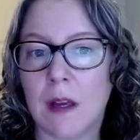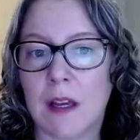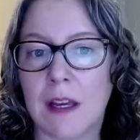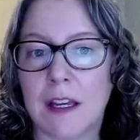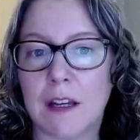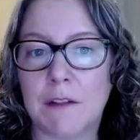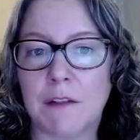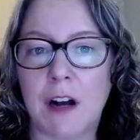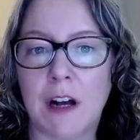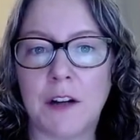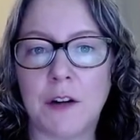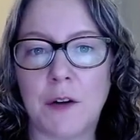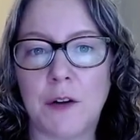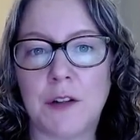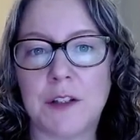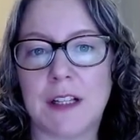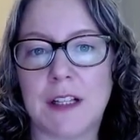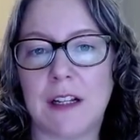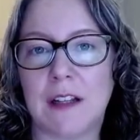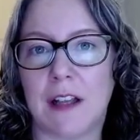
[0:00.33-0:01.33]
Iran
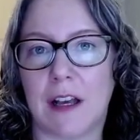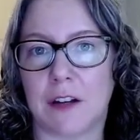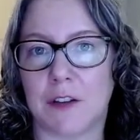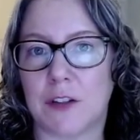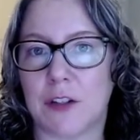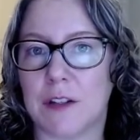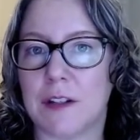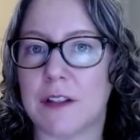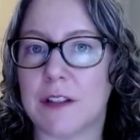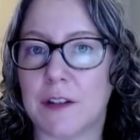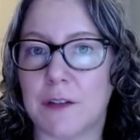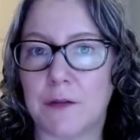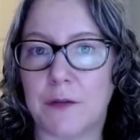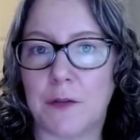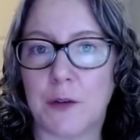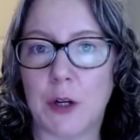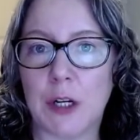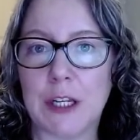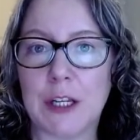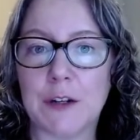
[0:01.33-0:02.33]
holds elections in
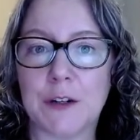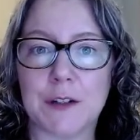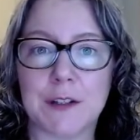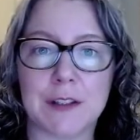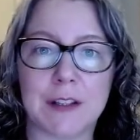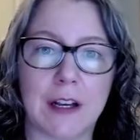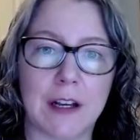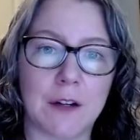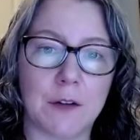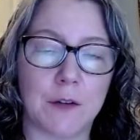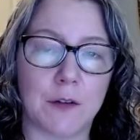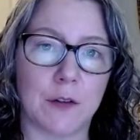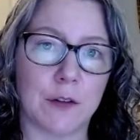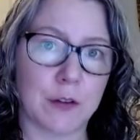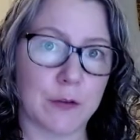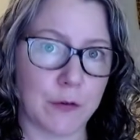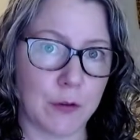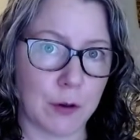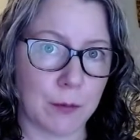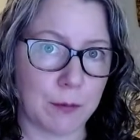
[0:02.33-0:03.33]
4-year cycles
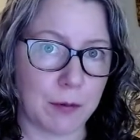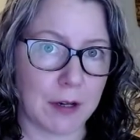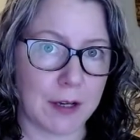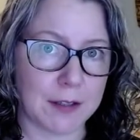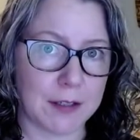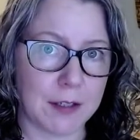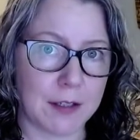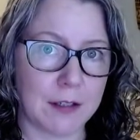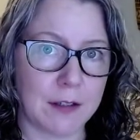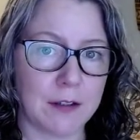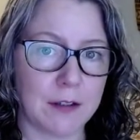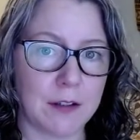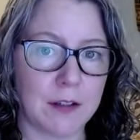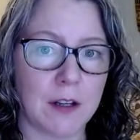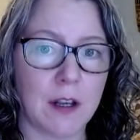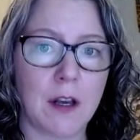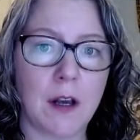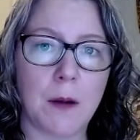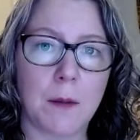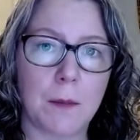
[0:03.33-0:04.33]
for president,
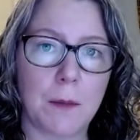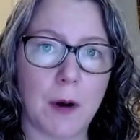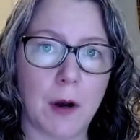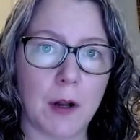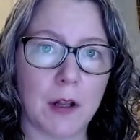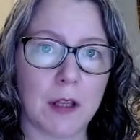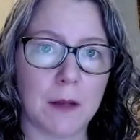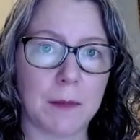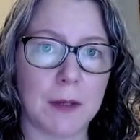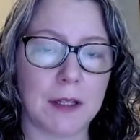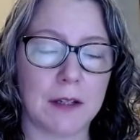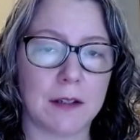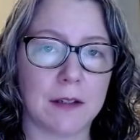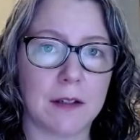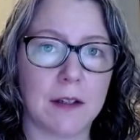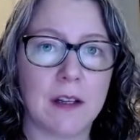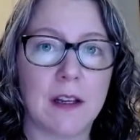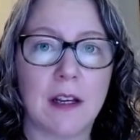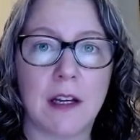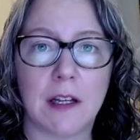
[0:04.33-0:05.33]
parliament,
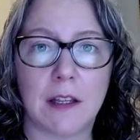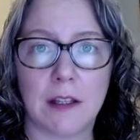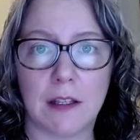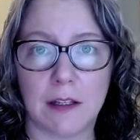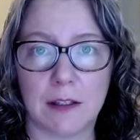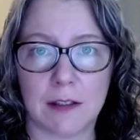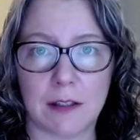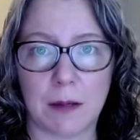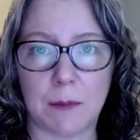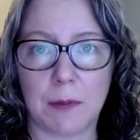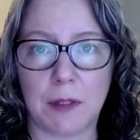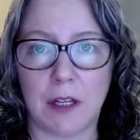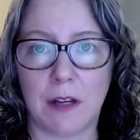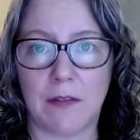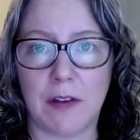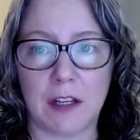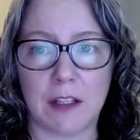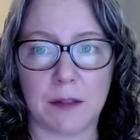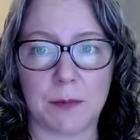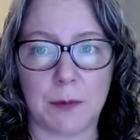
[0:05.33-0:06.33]
the Assembly of
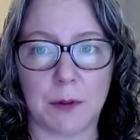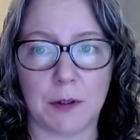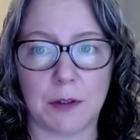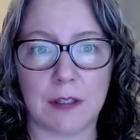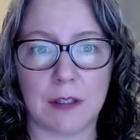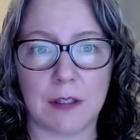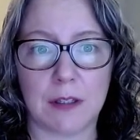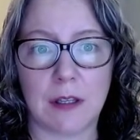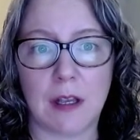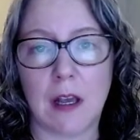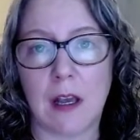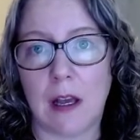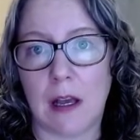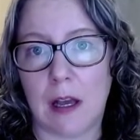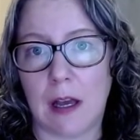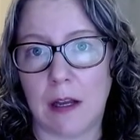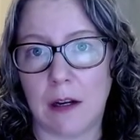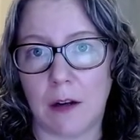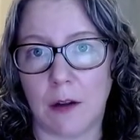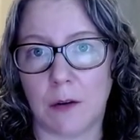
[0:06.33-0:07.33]
Experts,
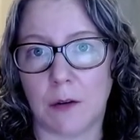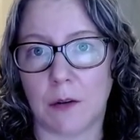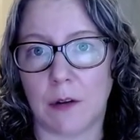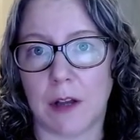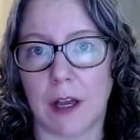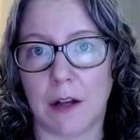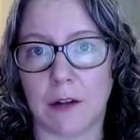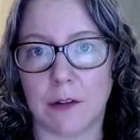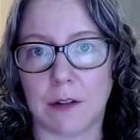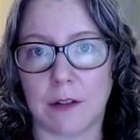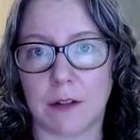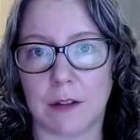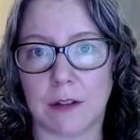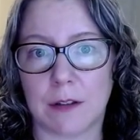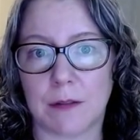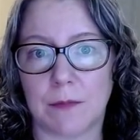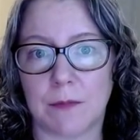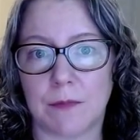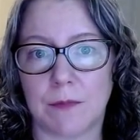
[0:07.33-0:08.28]
and local councils.